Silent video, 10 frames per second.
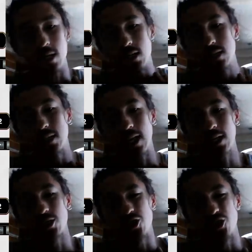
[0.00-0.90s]
a
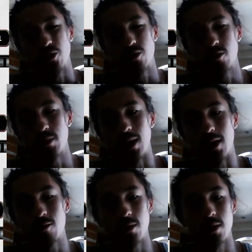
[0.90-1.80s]
second Schooner, but I
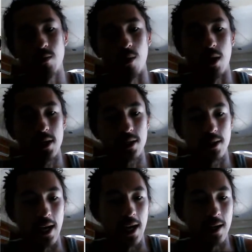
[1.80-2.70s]
don't really want
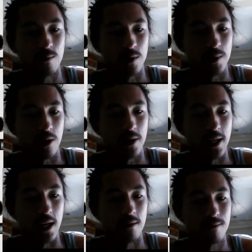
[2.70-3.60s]
that when we already
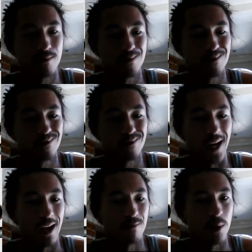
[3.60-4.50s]

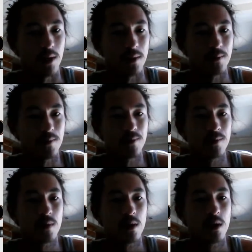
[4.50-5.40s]
have one.
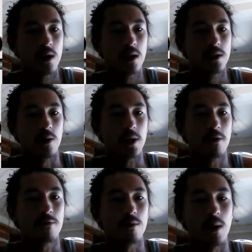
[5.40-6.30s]
Don't
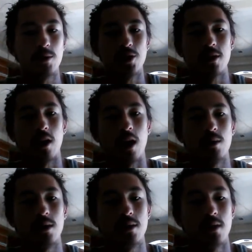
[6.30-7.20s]
care for Rummaging
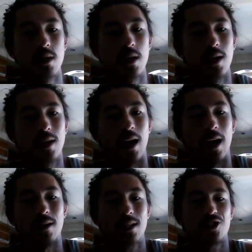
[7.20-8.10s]
Goblin. I
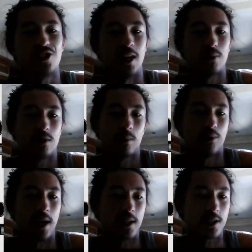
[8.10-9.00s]
like Shaper
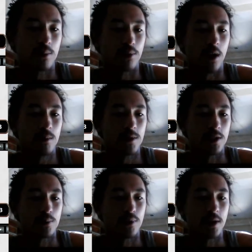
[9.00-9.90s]
Apprentice. The problem is
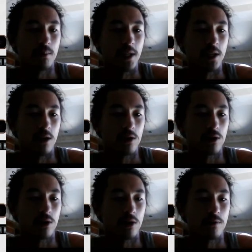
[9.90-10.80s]
it's pretty
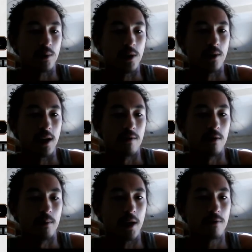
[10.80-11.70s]
mediocre if we don't have
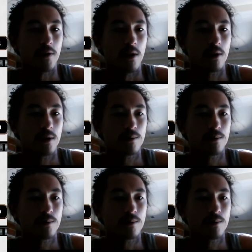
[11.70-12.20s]
other Merfolk.